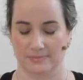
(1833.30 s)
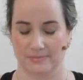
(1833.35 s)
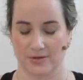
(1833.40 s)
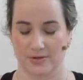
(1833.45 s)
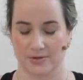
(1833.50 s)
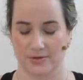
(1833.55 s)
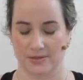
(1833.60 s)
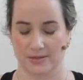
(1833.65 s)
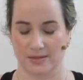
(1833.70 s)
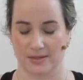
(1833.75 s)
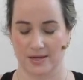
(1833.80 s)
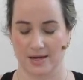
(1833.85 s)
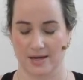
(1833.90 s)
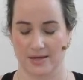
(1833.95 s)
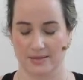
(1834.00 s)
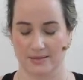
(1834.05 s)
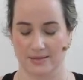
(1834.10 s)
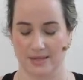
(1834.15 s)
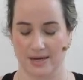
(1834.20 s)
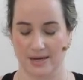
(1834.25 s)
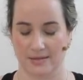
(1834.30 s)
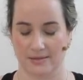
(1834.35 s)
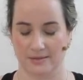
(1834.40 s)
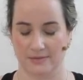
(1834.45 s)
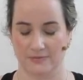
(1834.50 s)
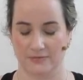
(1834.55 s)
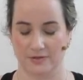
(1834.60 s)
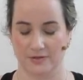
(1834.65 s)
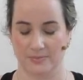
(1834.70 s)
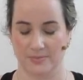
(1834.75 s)
There's the contact
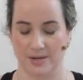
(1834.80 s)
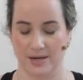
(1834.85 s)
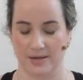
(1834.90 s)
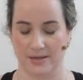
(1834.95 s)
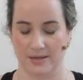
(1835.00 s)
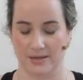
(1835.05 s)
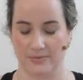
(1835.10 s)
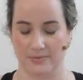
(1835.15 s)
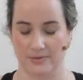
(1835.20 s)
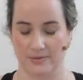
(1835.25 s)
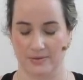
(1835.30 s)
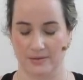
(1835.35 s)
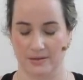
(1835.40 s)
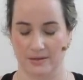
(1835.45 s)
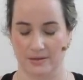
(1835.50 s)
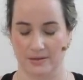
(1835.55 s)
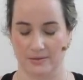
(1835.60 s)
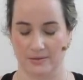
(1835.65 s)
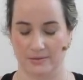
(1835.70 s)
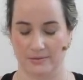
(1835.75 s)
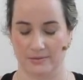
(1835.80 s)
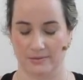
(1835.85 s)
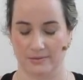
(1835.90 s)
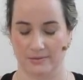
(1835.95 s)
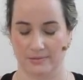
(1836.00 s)
of your body with the earth.